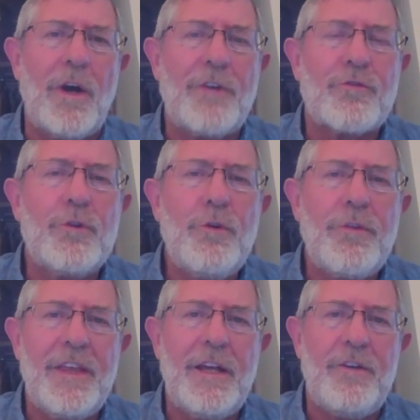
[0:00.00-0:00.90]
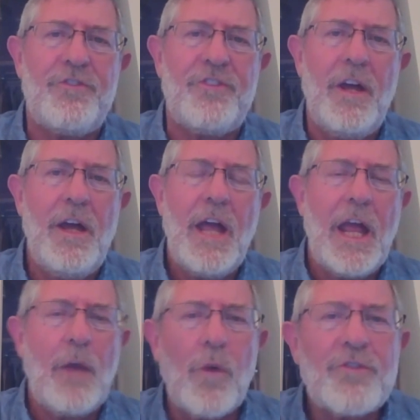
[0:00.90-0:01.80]
what truth is
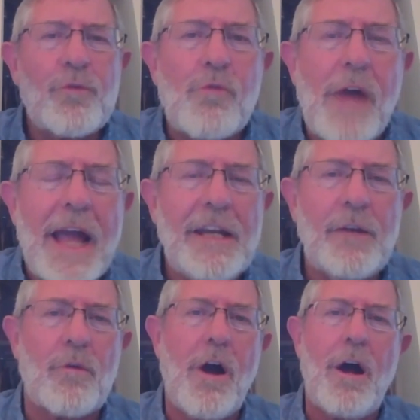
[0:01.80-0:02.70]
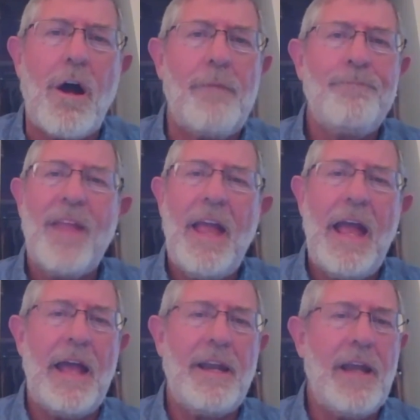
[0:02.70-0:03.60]
and what's right and wrong.
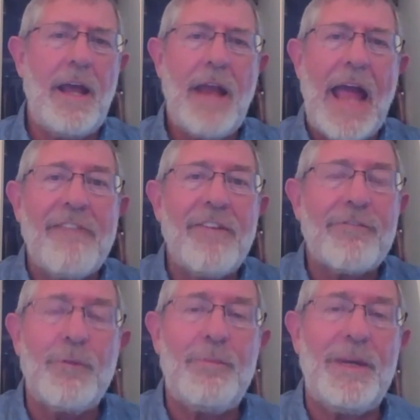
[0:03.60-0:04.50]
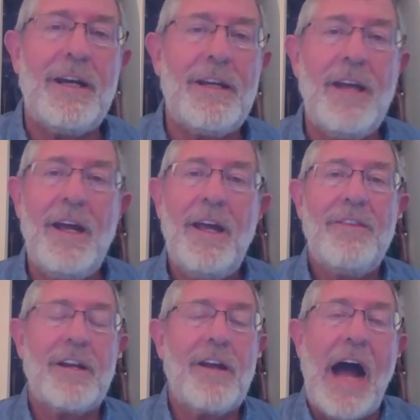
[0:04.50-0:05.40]
And heaven forbid
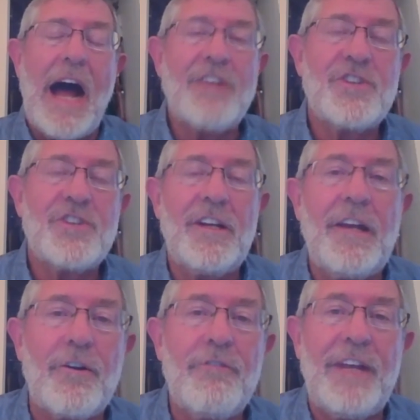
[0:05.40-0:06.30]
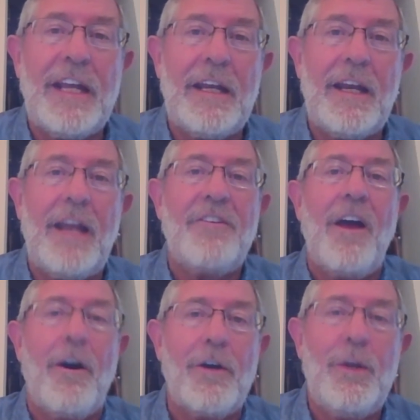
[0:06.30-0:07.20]
that God should intervene and
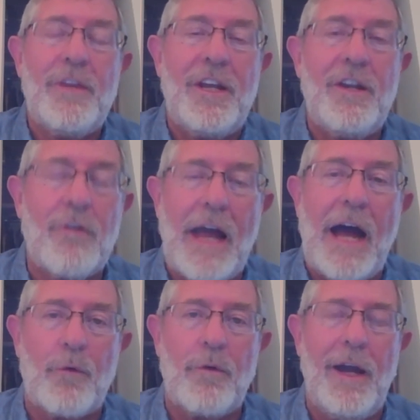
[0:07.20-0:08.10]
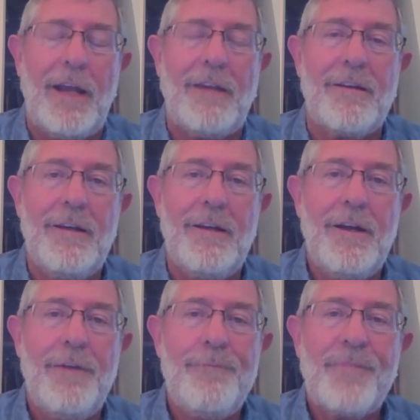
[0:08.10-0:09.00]
tell you that you're not right.
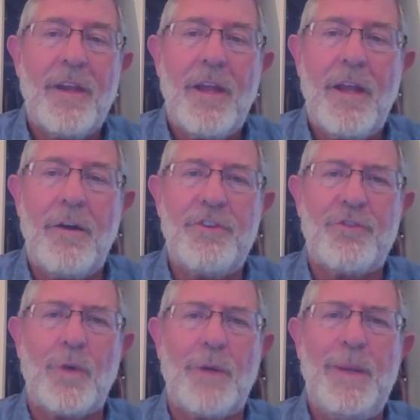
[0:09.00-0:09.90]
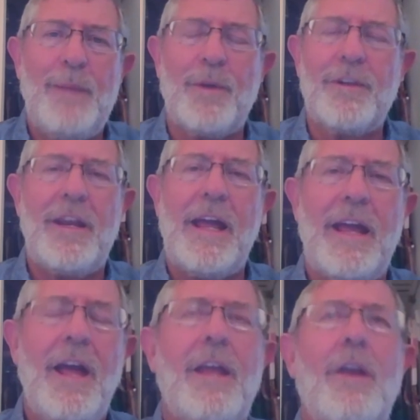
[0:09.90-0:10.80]
You know, this is where people
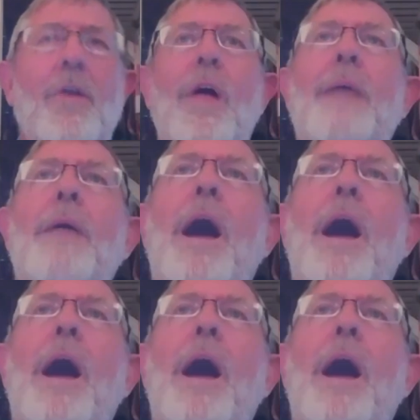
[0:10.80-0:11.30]
today, you know,